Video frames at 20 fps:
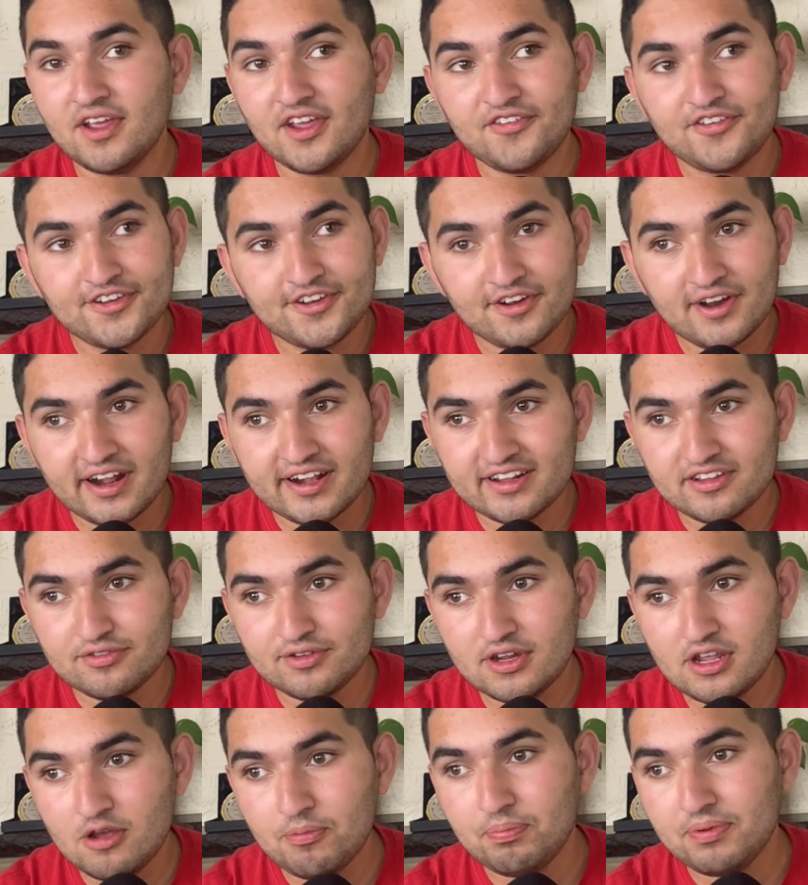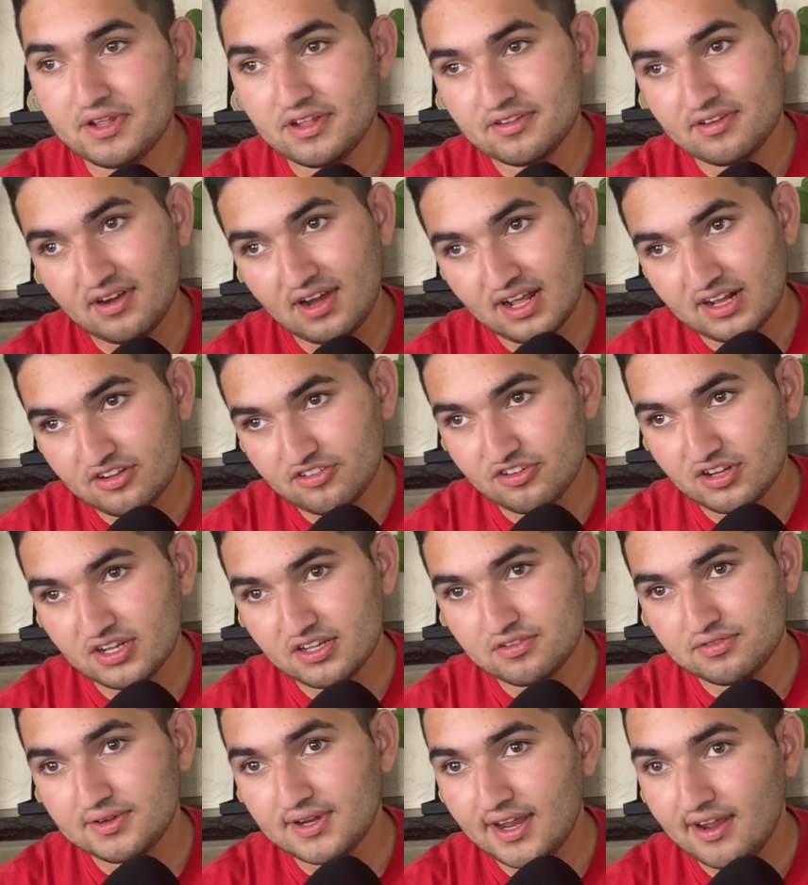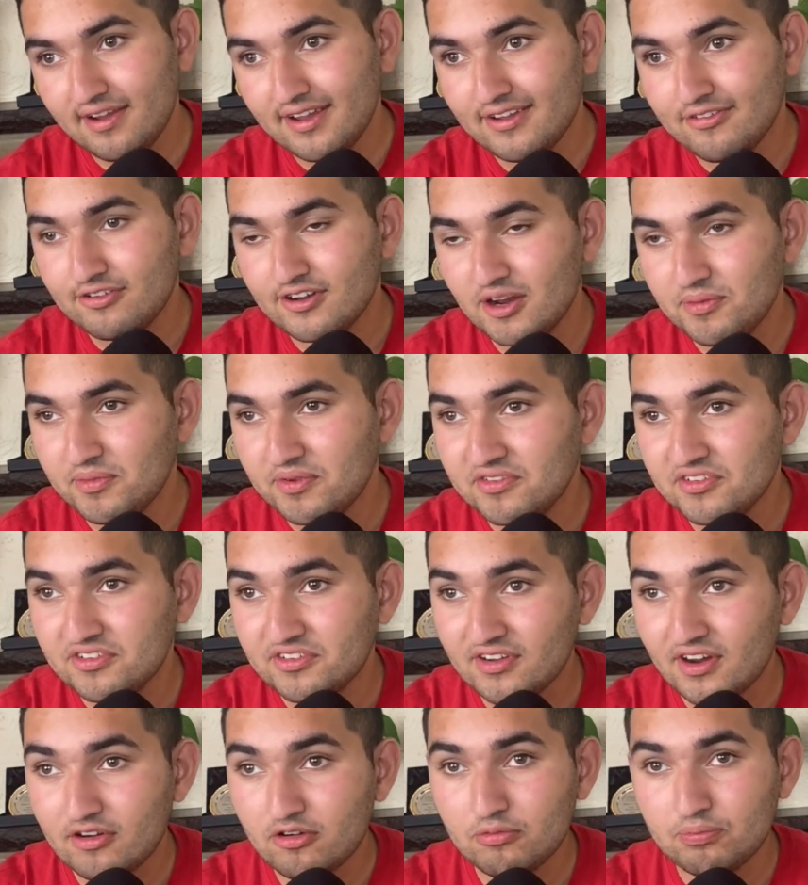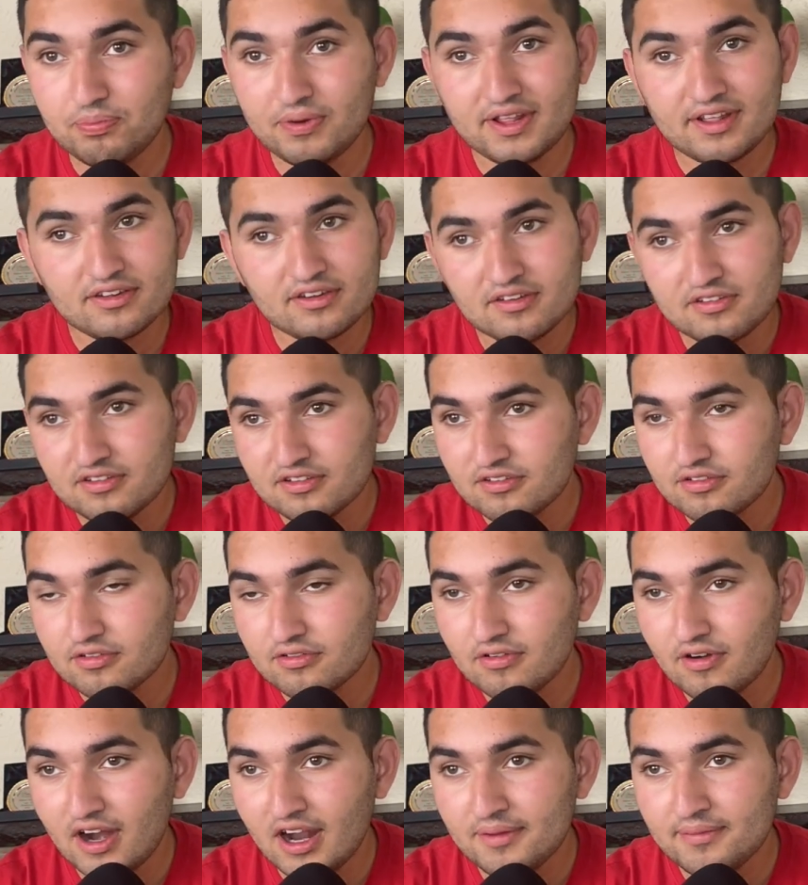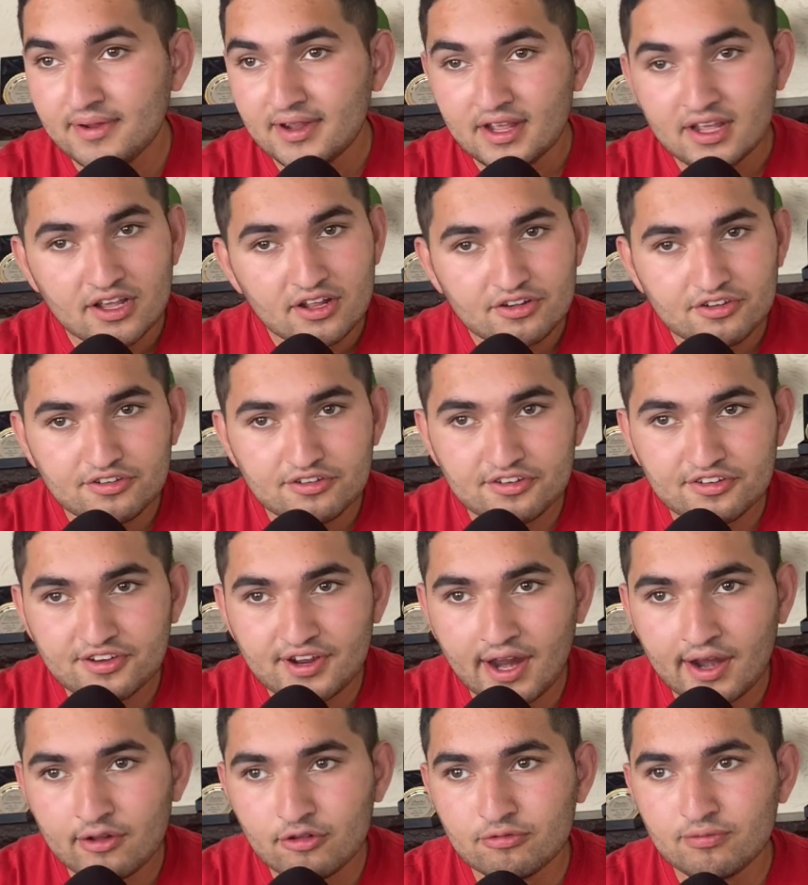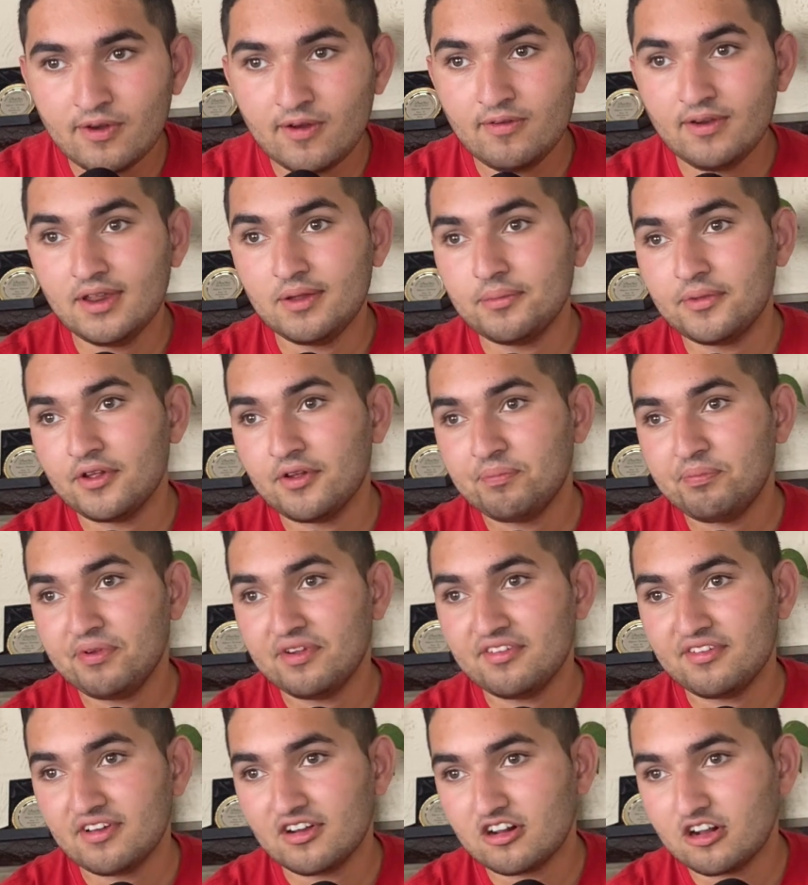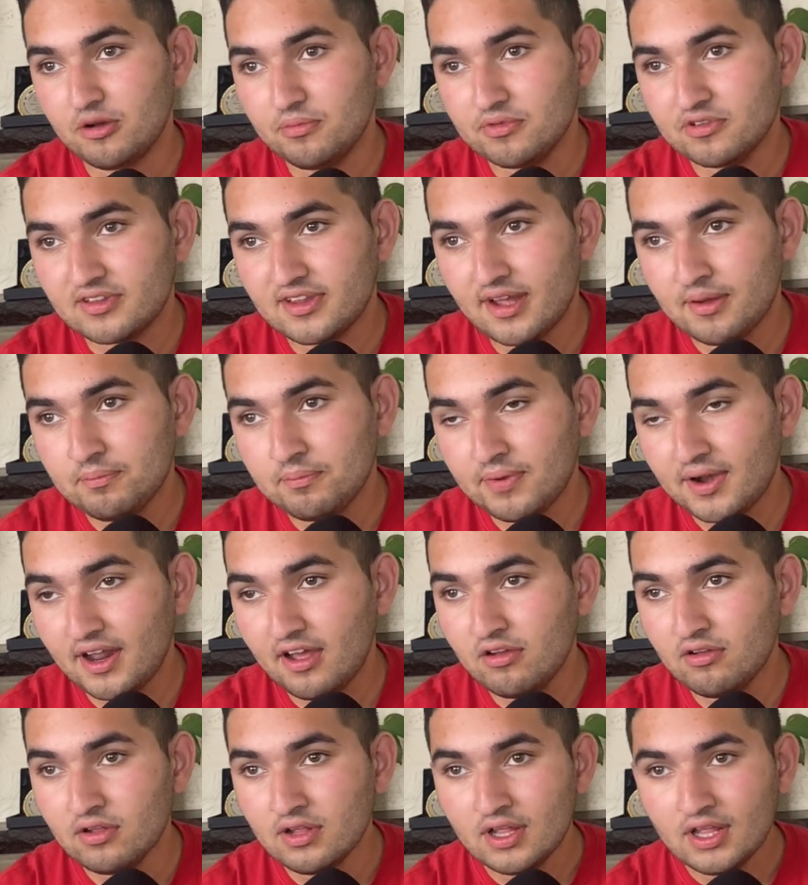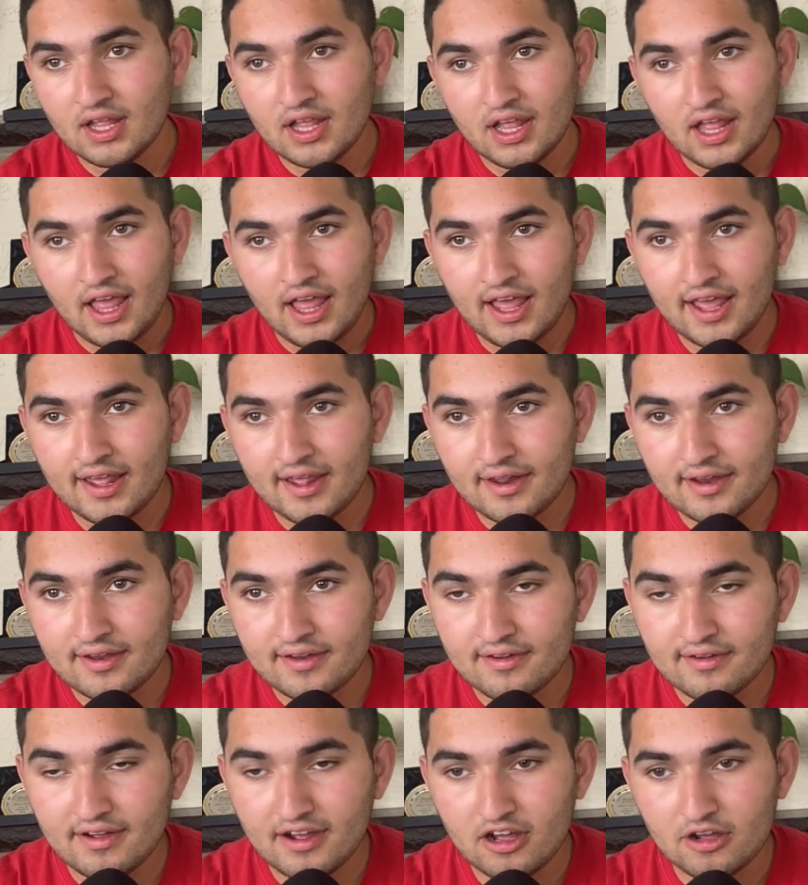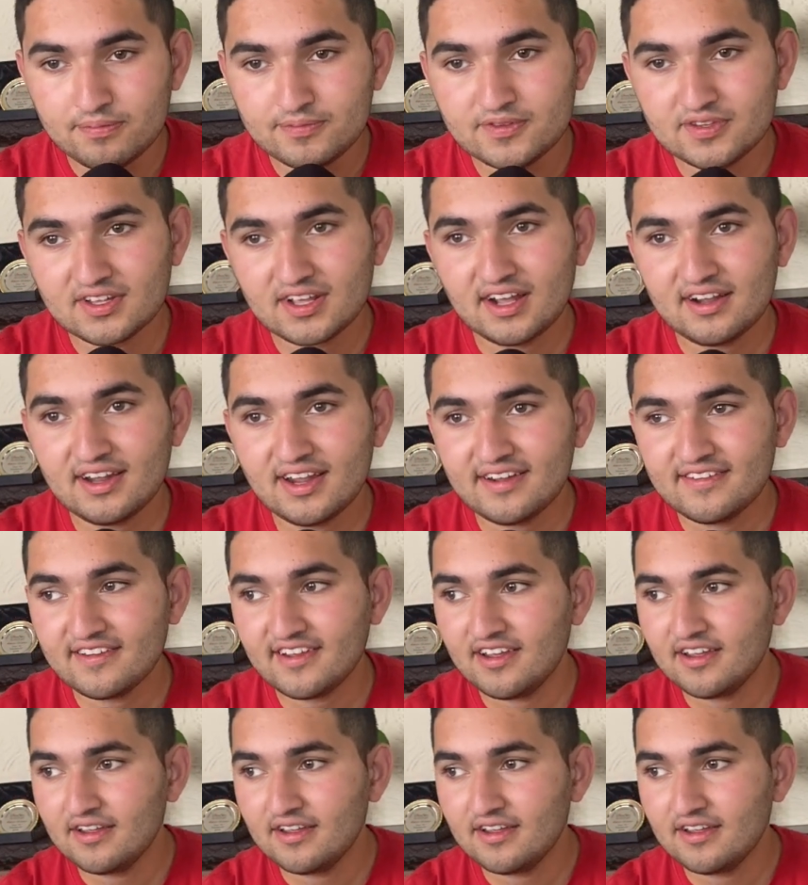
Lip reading: If you do like this video, please do like and share this video. If you like my channel, please do subscribe to the channel as well. Leave me your opinions in the comments down below. And I'll see you guys later.